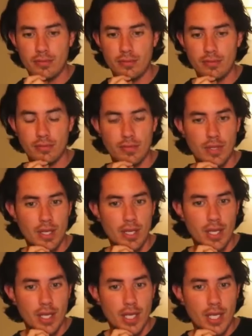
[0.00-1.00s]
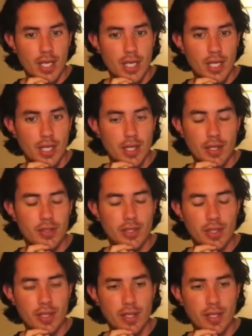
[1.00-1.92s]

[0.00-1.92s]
Hmm. This,